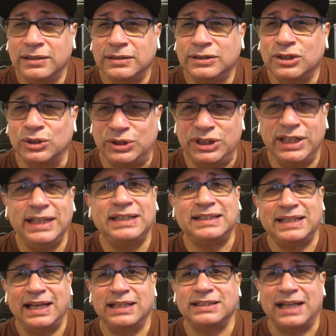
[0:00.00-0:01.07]
So she
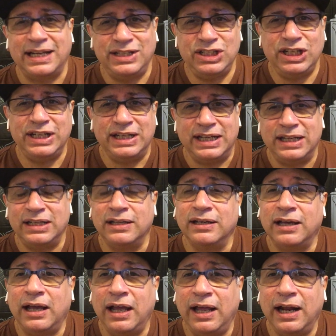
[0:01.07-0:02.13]
says I cheated.
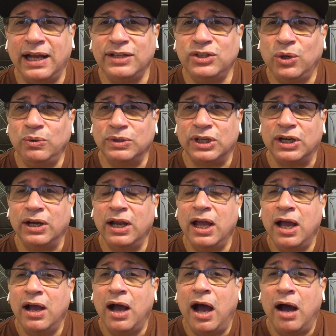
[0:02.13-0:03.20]
And I told her,
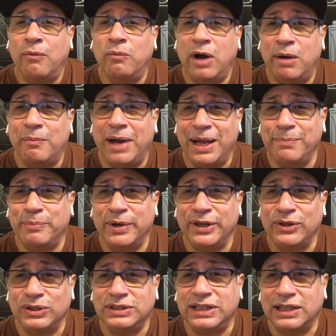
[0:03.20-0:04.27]
well, my
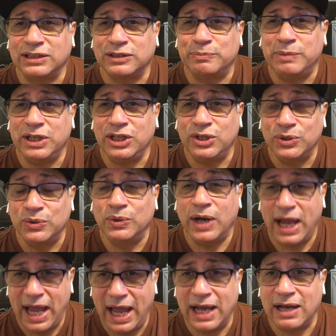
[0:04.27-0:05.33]
brother tells me you
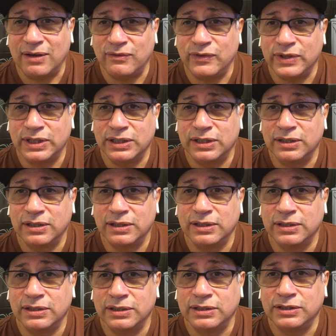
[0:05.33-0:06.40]
have
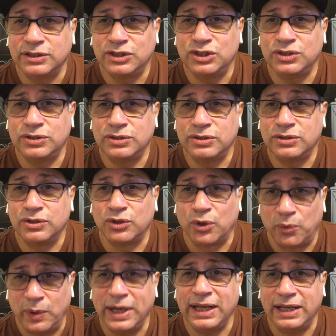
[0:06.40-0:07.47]

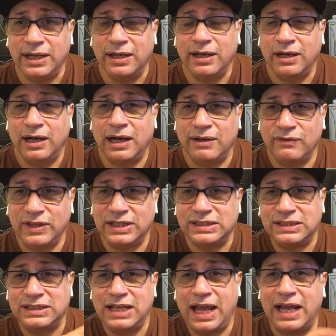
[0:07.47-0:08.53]
3 of
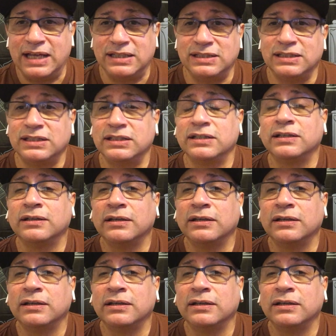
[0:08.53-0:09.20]
this test.